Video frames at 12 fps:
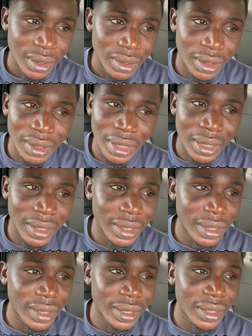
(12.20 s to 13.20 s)
She said,
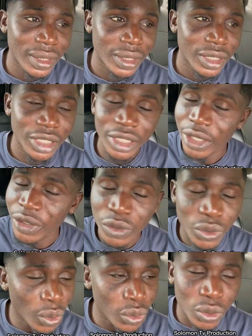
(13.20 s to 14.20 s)
She's
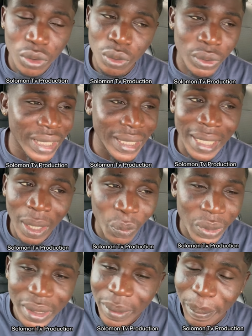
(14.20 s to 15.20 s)
not together
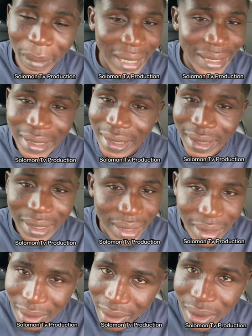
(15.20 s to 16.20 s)
with the man
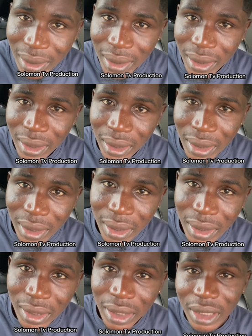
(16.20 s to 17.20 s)
again.
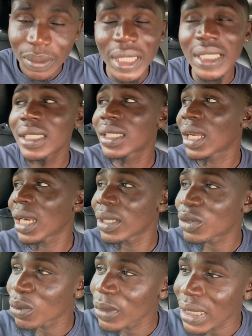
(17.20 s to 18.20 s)
She made it clear
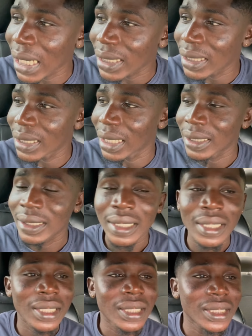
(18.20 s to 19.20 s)
to me that day that
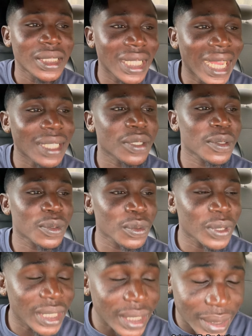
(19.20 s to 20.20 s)
she has two
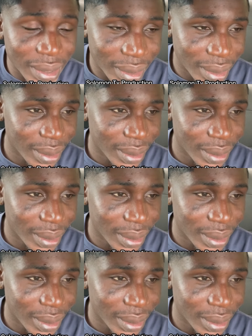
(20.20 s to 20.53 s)
kids.